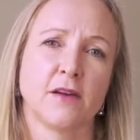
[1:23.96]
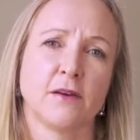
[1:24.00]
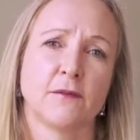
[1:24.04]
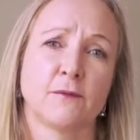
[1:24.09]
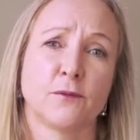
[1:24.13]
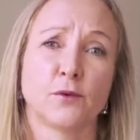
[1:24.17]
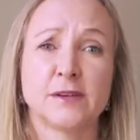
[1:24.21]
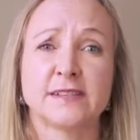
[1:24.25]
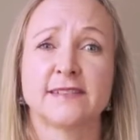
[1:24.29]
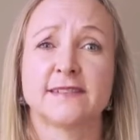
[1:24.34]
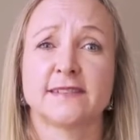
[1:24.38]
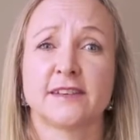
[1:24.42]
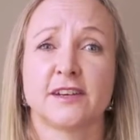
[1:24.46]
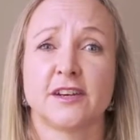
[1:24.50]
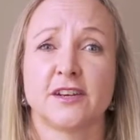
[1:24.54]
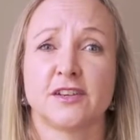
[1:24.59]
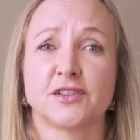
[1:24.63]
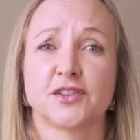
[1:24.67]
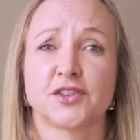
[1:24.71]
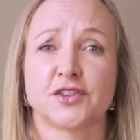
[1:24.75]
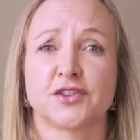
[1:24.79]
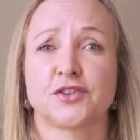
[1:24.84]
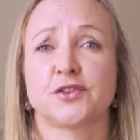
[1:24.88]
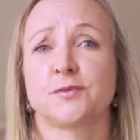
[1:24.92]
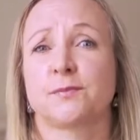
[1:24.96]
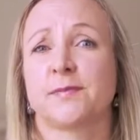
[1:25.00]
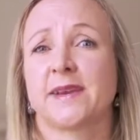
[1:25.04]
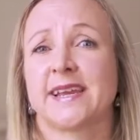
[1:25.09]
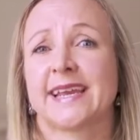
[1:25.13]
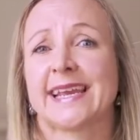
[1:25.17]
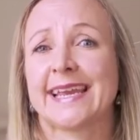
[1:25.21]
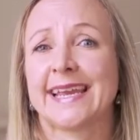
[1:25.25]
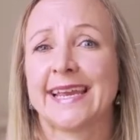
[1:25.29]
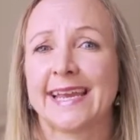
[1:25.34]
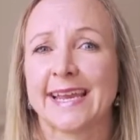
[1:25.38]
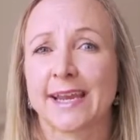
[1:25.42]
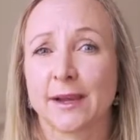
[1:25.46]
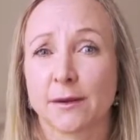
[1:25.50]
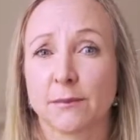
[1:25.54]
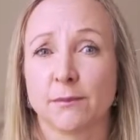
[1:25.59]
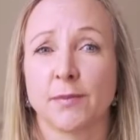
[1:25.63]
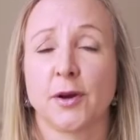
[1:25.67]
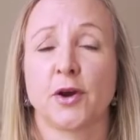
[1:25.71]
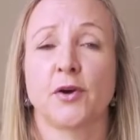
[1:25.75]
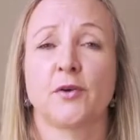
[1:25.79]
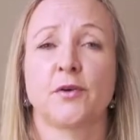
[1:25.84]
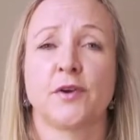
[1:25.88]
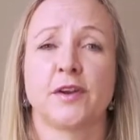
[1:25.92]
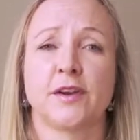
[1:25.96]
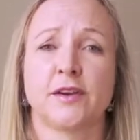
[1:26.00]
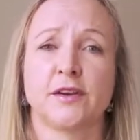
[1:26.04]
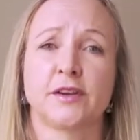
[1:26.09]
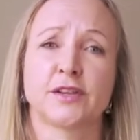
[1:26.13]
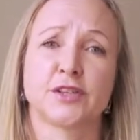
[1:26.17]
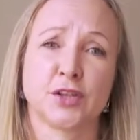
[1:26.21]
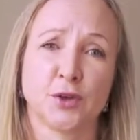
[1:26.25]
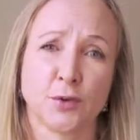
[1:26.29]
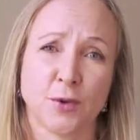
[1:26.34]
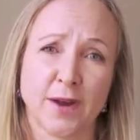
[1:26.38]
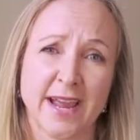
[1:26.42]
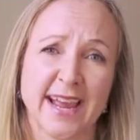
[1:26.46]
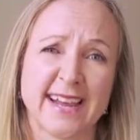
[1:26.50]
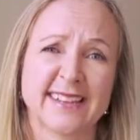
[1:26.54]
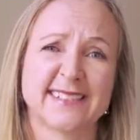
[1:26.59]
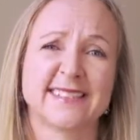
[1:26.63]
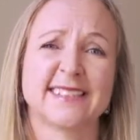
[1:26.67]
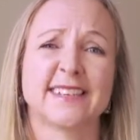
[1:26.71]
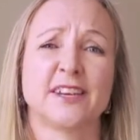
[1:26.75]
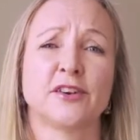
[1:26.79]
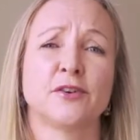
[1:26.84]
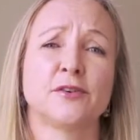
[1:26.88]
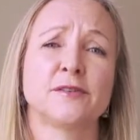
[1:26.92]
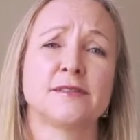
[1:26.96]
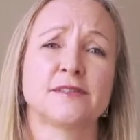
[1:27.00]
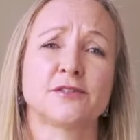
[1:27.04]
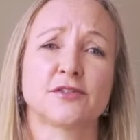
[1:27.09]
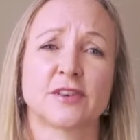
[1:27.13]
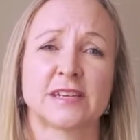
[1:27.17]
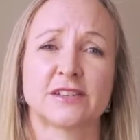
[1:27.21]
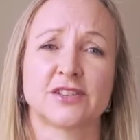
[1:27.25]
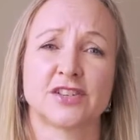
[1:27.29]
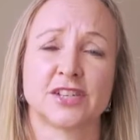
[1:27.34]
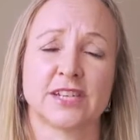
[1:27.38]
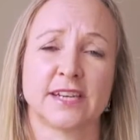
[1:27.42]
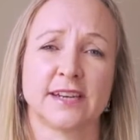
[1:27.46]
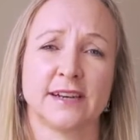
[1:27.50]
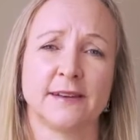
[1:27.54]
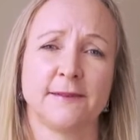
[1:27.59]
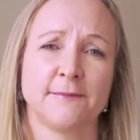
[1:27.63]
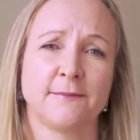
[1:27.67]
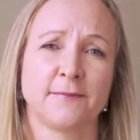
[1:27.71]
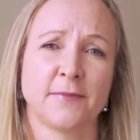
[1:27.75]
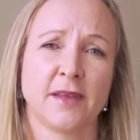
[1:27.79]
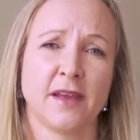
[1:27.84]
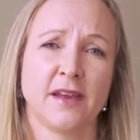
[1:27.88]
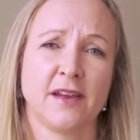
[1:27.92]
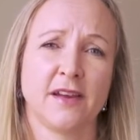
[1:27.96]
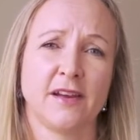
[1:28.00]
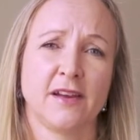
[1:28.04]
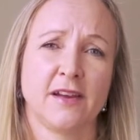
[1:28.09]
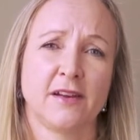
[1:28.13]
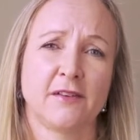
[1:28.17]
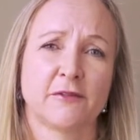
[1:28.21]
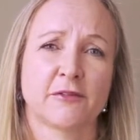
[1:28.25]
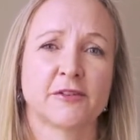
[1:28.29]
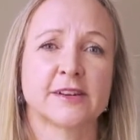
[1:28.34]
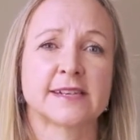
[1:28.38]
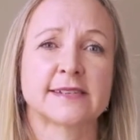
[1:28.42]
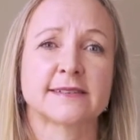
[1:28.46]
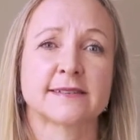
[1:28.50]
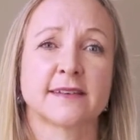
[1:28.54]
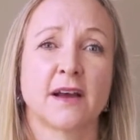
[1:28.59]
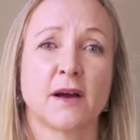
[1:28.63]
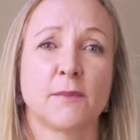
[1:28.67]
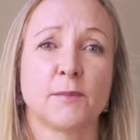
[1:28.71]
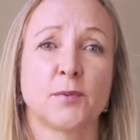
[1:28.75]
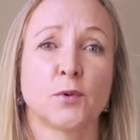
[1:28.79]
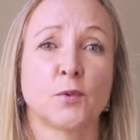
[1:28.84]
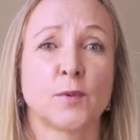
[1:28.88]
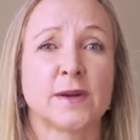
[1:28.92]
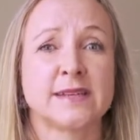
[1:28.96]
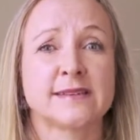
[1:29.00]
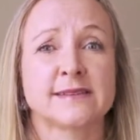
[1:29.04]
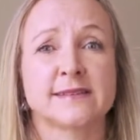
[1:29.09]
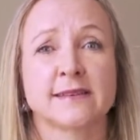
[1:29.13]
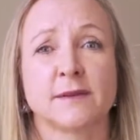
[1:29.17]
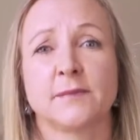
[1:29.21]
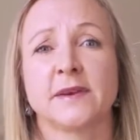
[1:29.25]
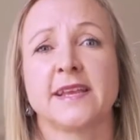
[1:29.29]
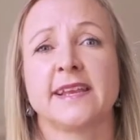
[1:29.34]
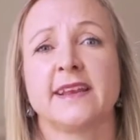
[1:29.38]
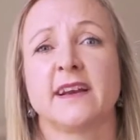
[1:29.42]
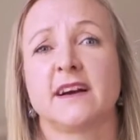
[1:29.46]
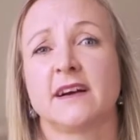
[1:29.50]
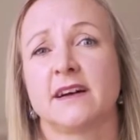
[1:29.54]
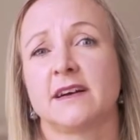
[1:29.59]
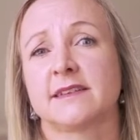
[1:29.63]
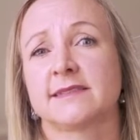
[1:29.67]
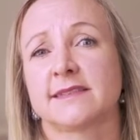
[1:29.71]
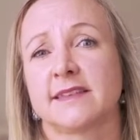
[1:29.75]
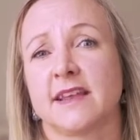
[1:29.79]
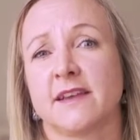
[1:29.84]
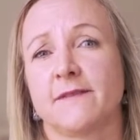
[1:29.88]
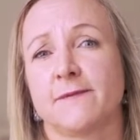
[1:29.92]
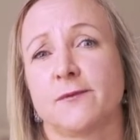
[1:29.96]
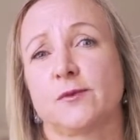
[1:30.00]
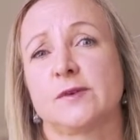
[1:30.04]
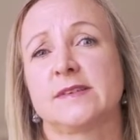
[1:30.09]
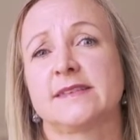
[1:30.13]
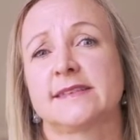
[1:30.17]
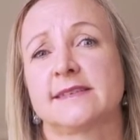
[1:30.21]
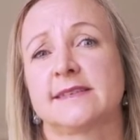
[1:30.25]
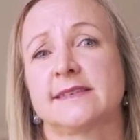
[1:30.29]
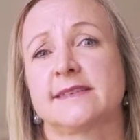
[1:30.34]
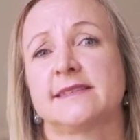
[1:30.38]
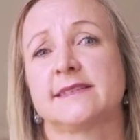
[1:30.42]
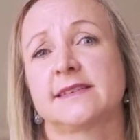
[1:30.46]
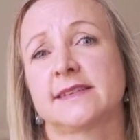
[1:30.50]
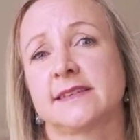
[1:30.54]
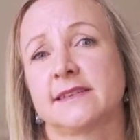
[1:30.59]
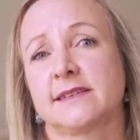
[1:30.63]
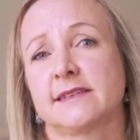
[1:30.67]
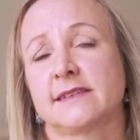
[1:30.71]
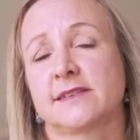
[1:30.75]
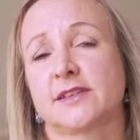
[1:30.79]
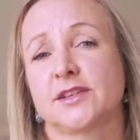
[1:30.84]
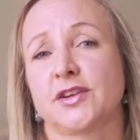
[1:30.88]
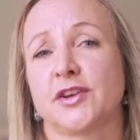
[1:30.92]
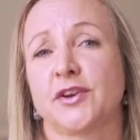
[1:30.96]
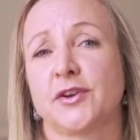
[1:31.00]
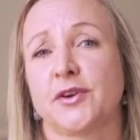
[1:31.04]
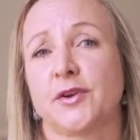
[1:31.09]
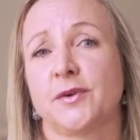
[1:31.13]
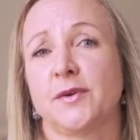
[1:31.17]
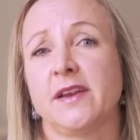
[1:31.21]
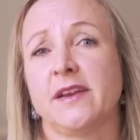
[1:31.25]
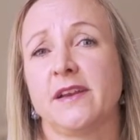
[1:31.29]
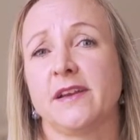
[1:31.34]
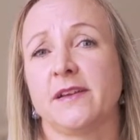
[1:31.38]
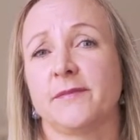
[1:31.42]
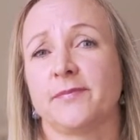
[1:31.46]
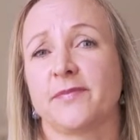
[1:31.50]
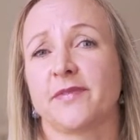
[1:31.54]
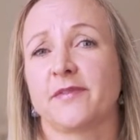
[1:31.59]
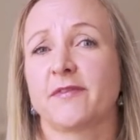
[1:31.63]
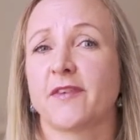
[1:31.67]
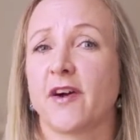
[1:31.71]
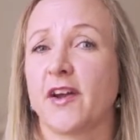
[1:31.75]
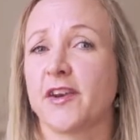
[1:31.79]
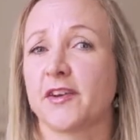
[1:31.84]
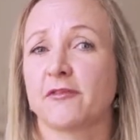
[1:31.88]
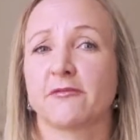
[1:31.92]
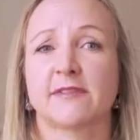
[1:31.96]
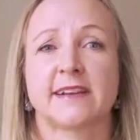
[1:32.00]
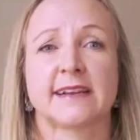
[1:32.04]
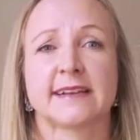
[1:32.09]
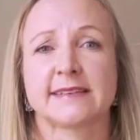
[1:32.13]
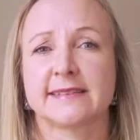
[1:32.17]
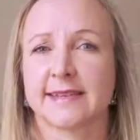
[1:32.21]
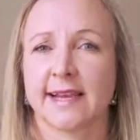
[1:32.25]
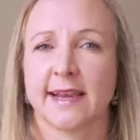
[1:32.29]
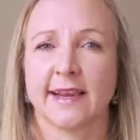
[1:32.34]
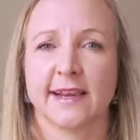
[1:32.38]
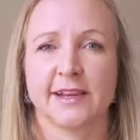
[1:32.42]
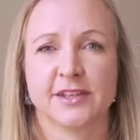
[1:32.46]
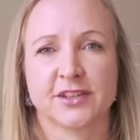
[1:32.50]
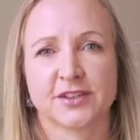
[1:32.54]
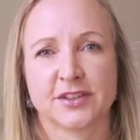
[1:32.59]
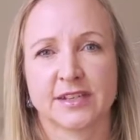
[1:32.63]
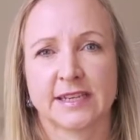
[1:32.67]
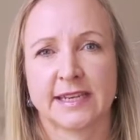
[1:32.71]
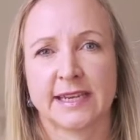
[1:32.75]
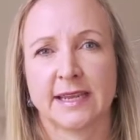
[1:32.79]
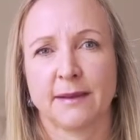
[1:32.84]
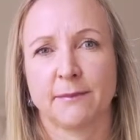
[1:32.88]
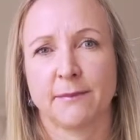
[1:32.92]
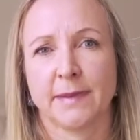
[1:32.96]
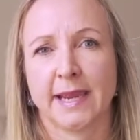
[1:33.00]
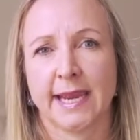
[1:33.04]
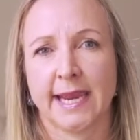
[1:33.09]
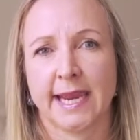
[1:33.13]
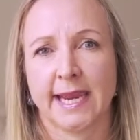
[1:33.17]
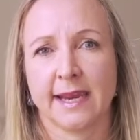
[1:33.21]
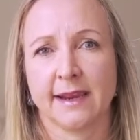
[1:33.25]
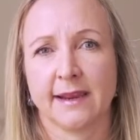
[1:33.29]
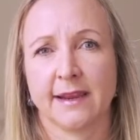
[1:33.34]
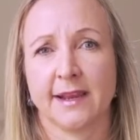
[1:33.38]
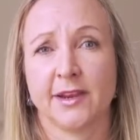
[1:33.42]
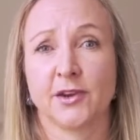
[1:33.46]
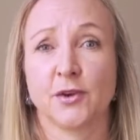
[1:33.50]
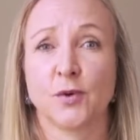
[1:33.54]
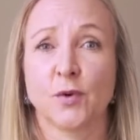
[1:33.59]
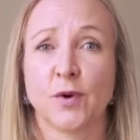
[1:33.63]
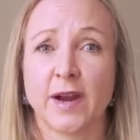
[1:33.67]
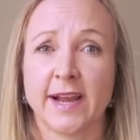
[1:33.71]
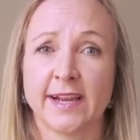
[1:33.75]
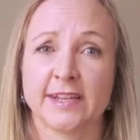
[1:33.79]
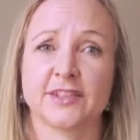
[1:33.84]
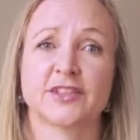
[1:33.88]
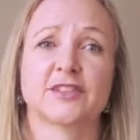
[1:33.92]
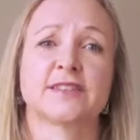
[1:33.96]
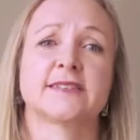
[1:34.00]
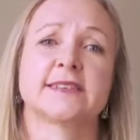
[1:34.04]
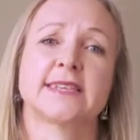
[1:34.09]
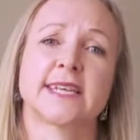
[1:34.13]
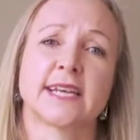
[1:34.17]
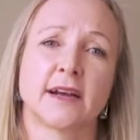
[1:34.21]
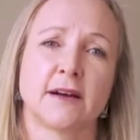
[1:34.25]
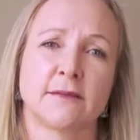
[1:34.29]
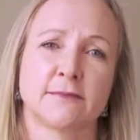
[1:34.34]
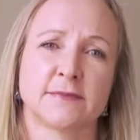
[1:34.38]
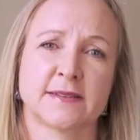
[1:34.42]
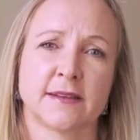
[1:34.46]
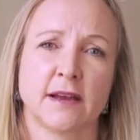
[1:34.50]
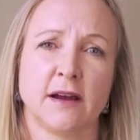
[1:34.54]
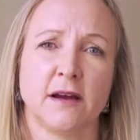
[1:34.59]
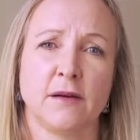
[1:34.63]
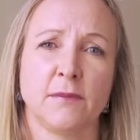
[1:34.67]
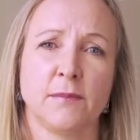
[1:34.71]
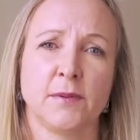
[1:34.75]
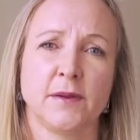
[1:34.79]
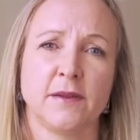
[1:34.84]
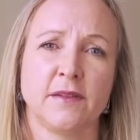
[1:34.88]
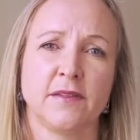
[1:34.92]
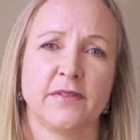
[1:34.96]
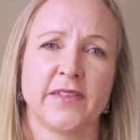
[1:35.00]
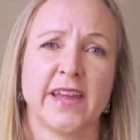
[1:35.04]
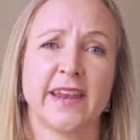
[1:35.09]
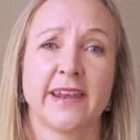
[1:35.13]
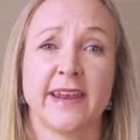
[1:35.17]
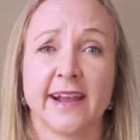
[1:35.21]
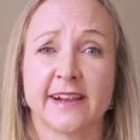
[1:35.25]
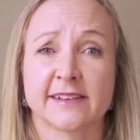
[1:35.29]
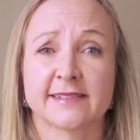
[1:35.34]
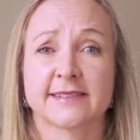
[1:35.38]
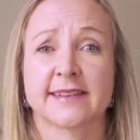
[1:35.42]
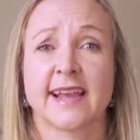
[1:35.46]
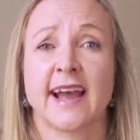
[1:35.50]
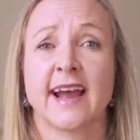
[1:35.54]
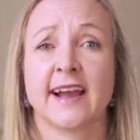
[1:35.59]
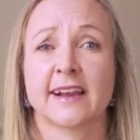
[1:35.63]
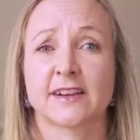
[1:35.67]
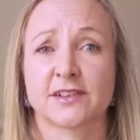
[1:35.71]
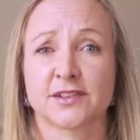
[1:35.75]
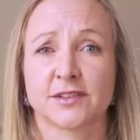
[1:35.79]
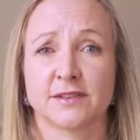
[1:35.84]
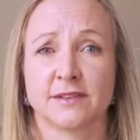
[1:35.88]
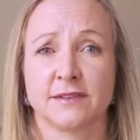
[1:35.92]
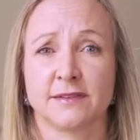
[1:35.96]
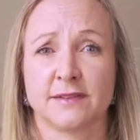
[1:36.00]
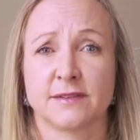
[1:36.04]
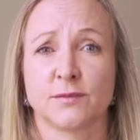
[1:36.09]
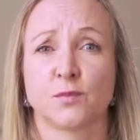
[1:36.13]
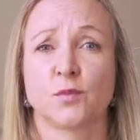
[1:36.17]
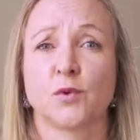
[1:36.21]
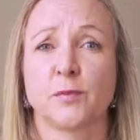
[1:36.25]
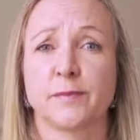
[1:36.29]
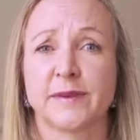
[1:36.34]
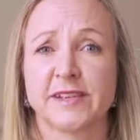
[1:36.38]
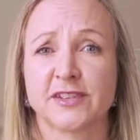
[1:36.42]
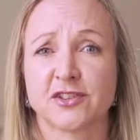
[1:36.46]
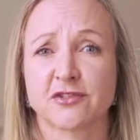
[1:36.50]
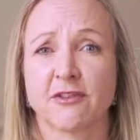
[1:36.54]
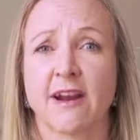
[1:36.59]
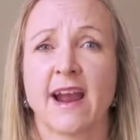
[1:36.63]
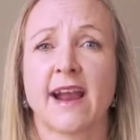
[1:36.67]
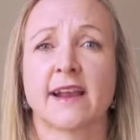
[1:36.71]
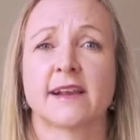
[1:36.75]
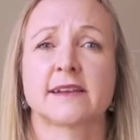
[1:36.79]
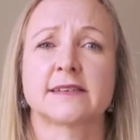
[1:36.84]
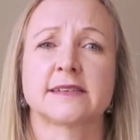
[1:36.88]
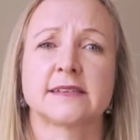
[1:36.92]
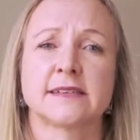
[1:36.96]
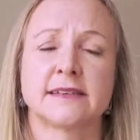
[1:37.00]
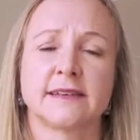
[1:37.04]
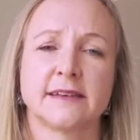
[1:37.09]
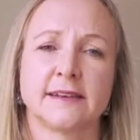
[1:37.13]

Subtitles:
Voice search should be a key component to your SEO strategy. For example, when somebody asks their voice assistant to find a real estate agent near me and your agency comes up, their next actions will be tracked.